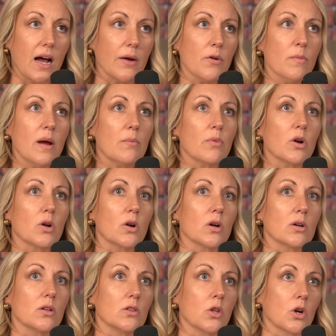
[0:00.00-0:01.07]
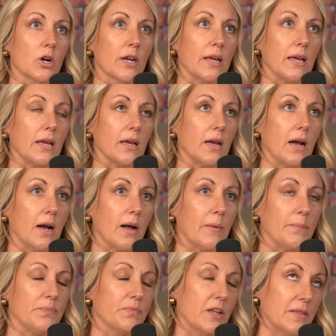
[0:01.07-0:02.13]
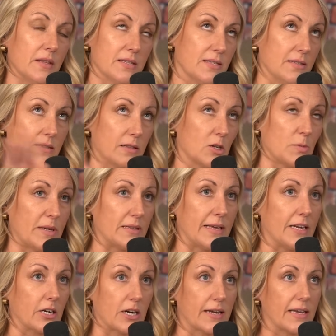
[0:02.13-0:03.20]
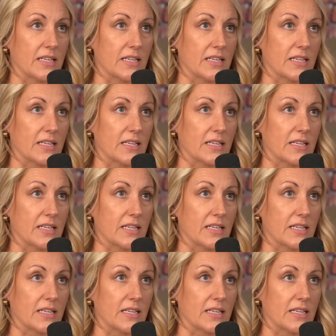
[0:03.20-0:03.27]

I remember learning, um, and this is a little bit later,